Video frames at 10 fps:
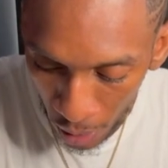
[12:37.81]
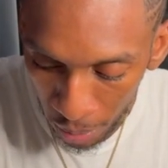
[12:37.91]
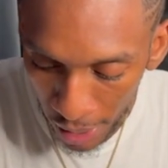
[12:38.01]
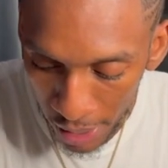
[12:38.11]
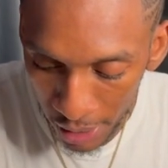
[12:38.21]

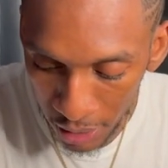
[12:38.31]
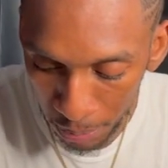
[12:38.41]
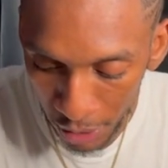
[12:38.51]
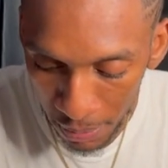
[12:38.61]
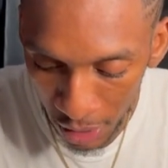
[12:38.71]
Prayer is
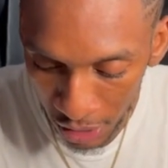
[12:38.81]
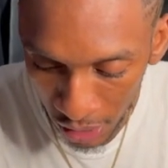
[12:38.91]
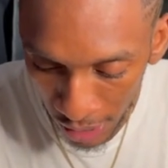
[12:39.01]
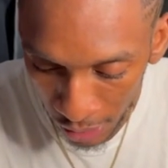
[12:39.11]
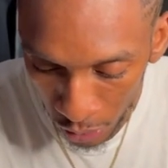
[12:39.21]
pretty much
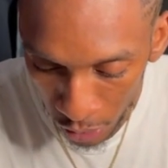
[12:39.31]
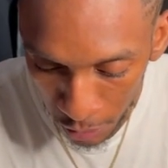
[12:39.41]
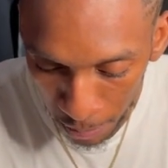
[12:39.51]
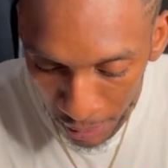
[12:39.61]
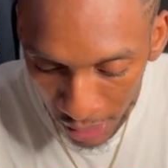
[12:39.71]
like you
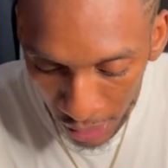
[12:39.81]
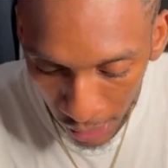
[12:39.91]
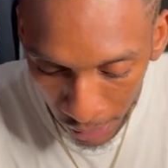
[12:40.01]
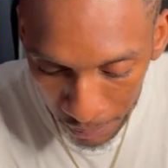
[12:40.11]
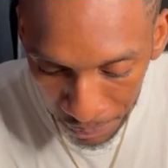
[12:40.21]

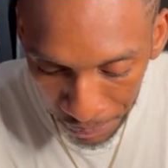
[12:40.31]
speaking